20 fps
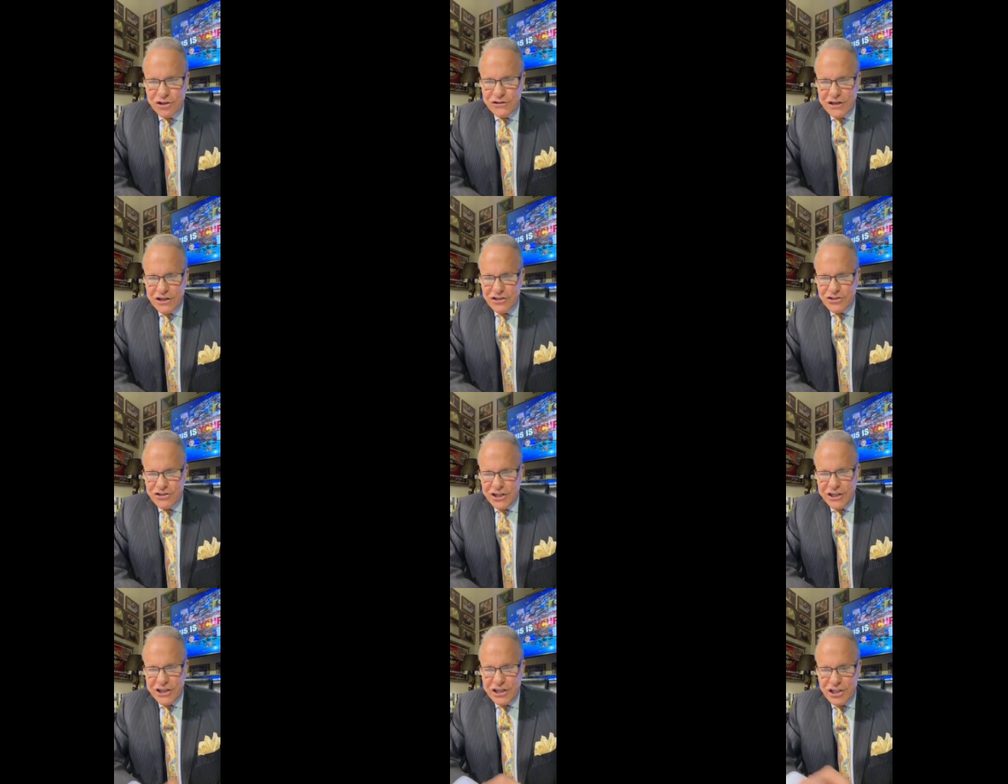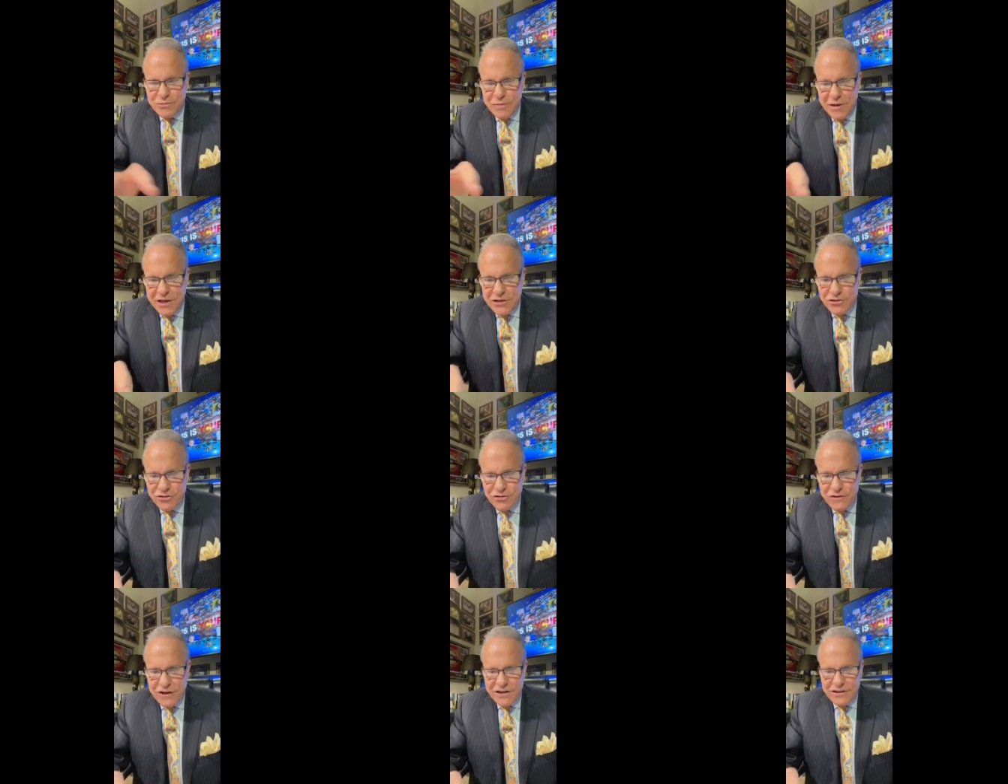There's Jenny
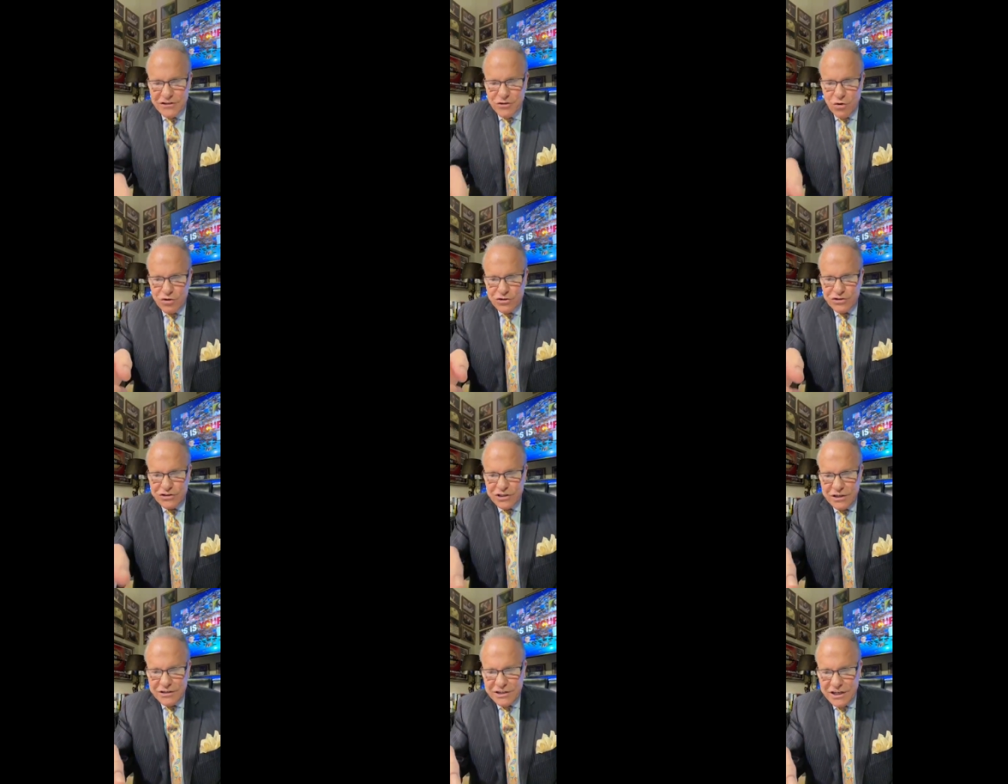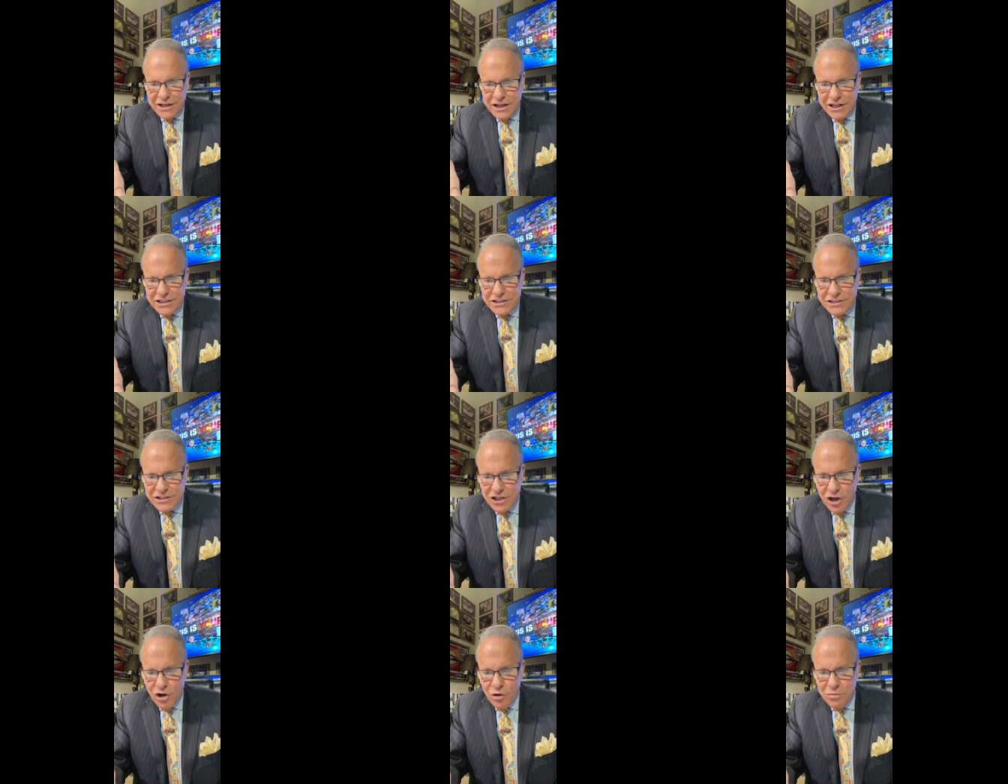Spencer. There, of course, uh, Denise
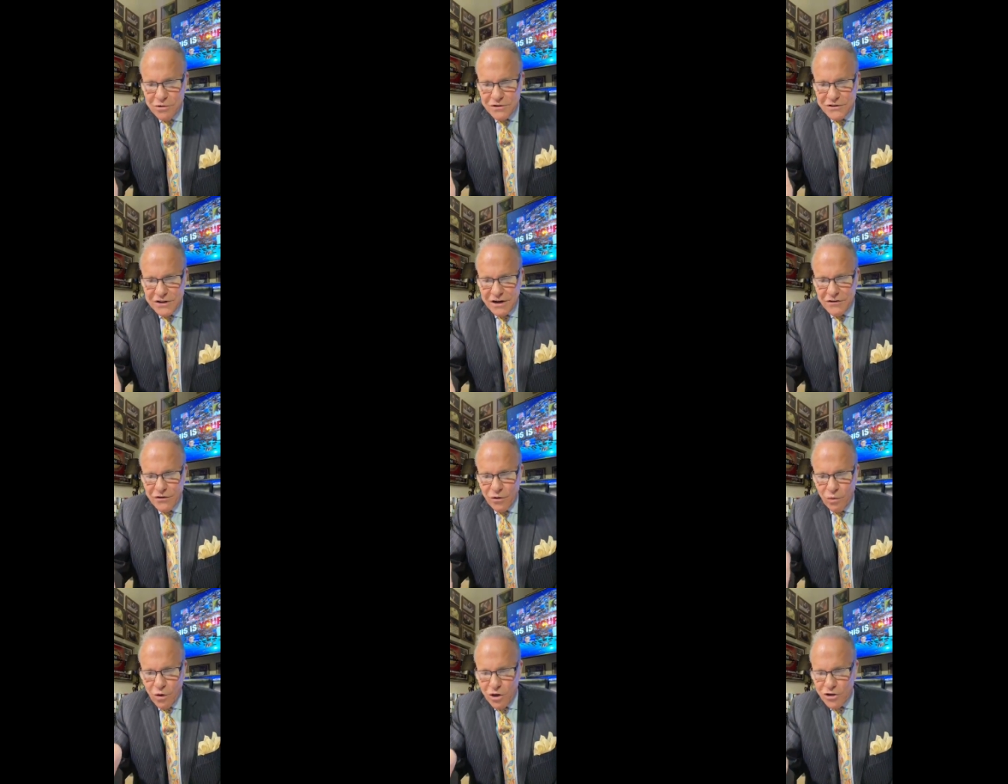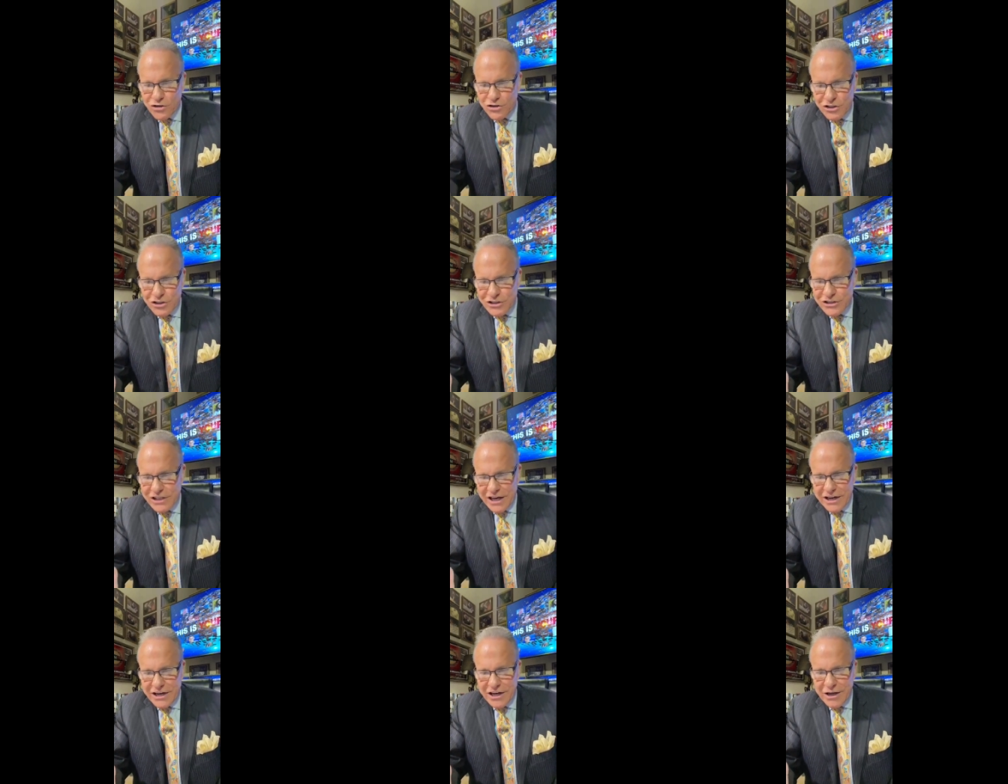Tobert. There, the worst she's
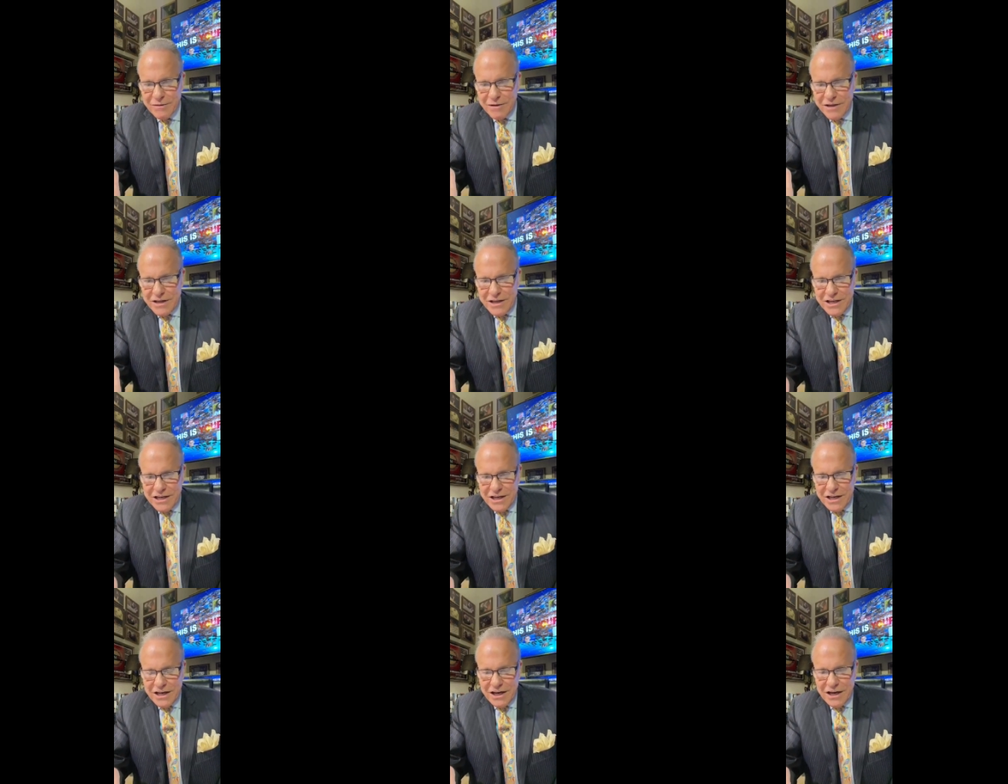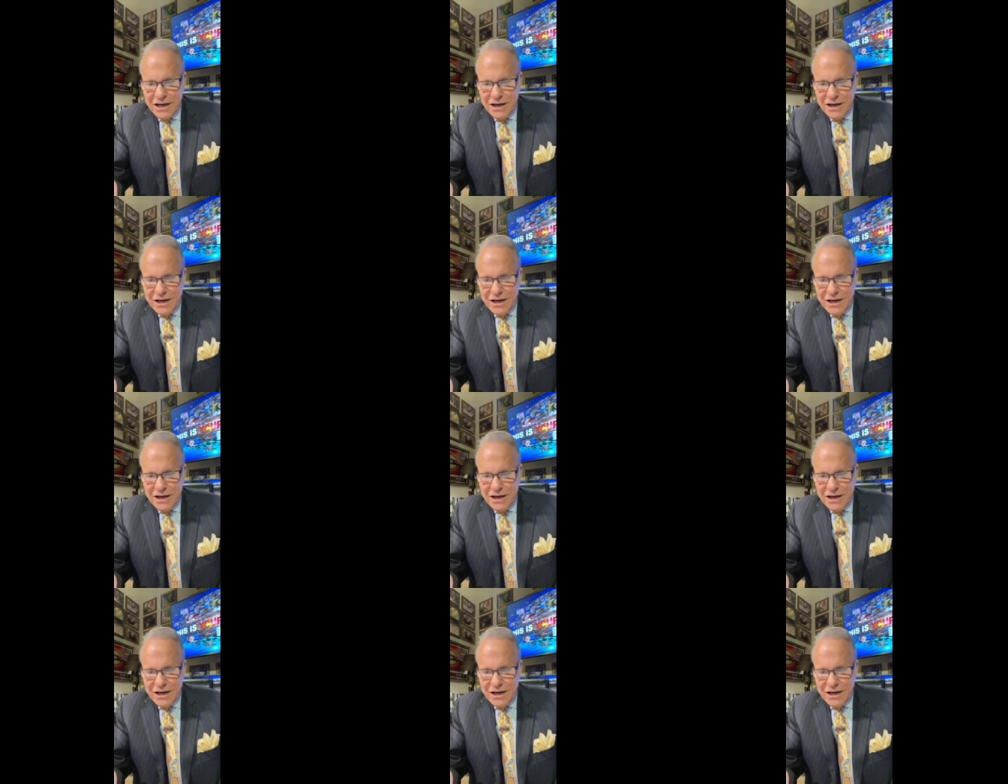got it up. Uh,